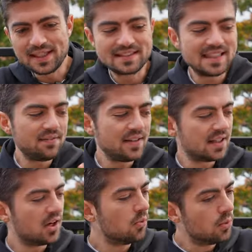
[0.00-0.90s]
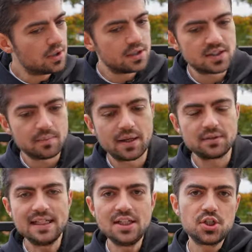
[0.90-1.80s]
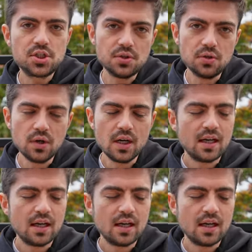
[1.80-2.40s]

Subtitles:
it's giving words about each shoe